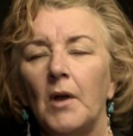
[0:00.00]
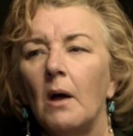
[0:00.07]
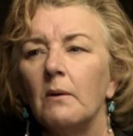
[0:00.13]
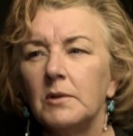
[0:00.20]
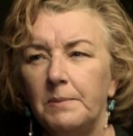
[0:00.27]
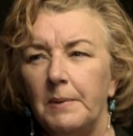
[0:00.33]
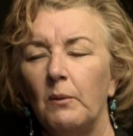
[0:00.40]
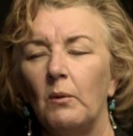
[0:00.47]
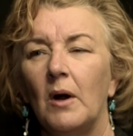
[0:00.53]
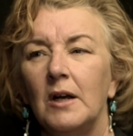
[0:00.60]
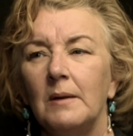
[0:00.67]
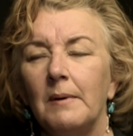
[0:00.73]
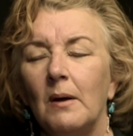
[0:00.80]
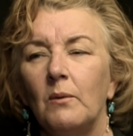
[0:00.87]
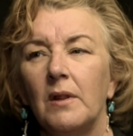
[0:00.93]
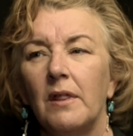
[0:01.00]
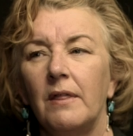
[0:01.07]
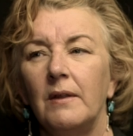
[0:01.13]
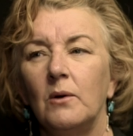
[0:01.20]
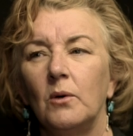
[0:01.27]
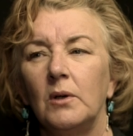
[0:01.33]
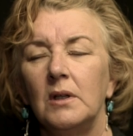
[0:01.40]
I was a bit worried about whether
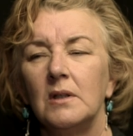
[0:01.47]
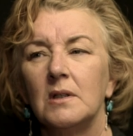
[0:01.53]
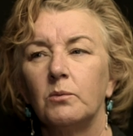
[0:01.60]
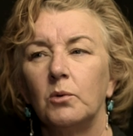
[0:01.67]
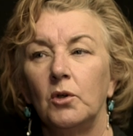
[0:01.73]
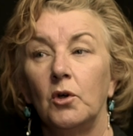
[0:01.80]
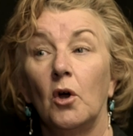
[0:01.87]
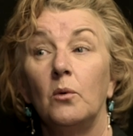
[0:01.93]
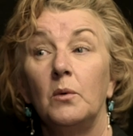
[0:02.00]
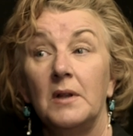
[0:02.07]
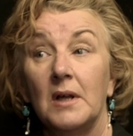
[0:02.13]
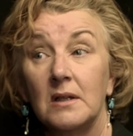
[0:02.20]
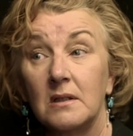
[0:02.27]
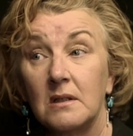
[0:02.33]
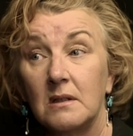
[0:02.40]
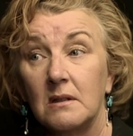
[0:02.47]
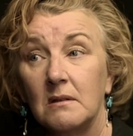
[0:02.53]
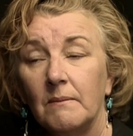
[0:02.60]
the audience would go with us.